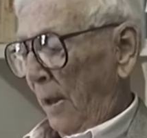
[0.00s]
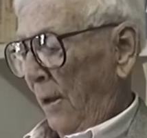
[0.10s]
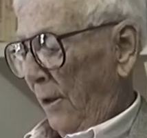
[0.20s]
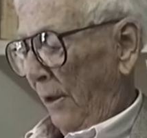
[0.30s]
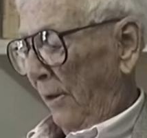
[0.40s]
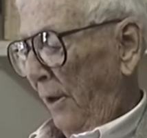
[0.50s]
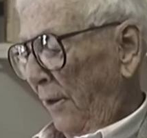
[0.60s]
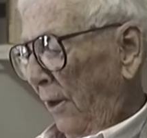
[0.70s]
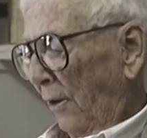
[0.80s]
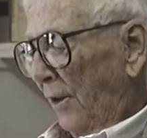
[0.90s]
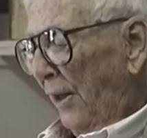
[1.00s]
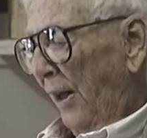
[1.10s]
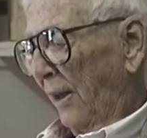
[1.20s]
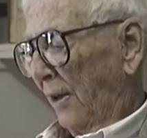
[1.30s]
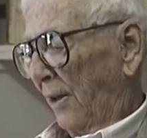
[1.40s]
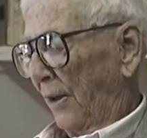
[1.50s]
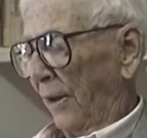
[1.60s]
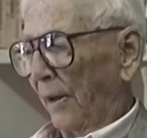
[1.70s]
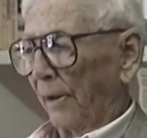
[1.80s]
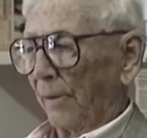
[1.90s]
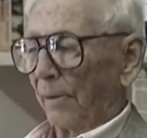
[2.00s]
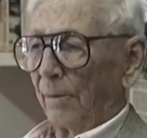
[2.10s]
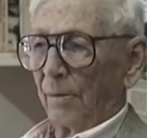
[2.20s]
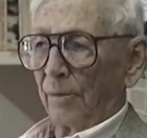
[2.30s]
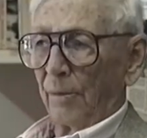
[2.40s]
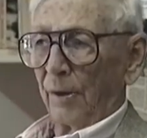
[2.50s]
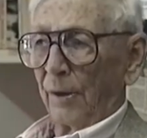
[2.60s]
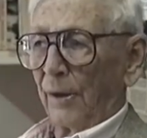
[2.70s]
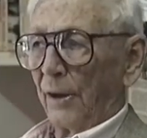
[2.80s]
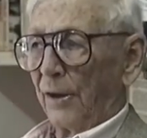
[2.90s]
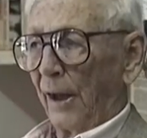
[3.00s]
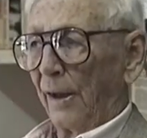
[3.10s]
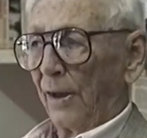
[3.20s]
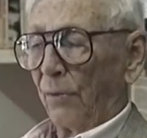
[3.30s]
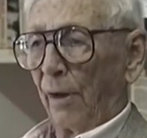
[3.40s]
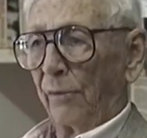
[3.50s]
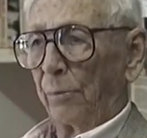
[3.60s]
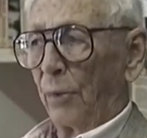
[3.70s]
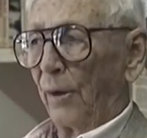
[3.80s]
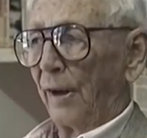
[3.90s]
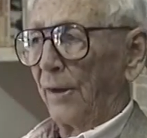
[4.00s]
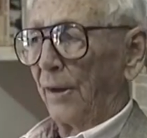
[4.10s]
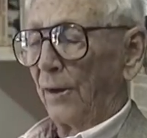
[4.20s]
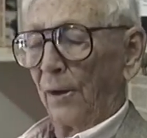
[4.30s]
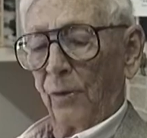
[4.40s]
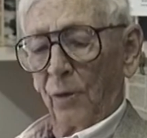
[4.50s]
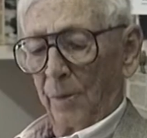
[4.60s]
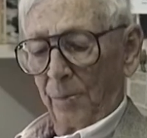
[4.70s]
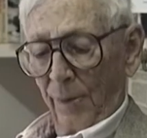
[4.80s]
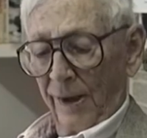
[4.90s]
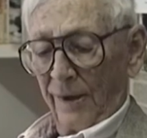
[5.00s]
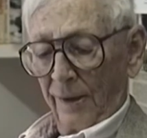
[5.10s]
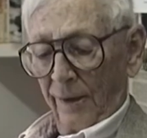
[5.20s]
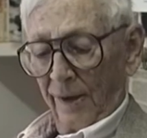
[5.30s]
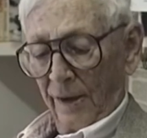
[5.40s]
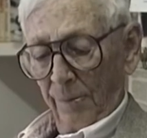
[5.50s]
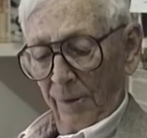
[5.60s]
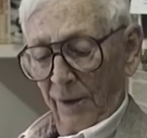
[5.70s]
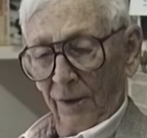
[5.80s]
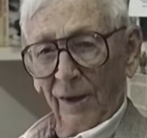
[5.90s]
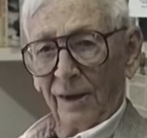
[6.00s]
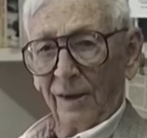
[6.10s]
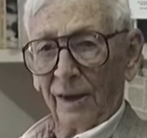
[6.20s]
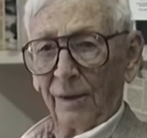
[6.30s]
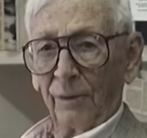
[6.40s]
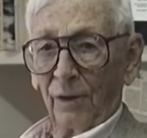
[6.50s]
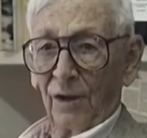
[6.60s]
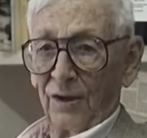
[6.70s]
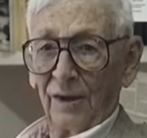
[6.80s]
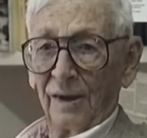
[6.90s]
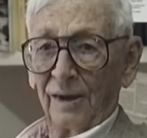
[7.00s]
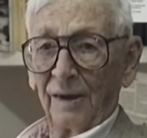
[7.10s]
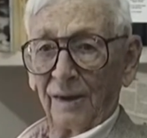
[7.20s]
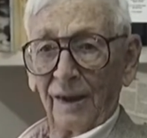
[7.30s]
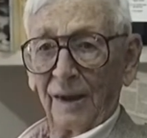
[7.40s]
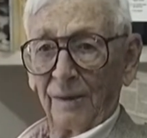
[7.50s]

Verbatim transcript: So it, you know, it's had its uh, it's had its rough points and so forth. basically, it's been a great thing for us. I think.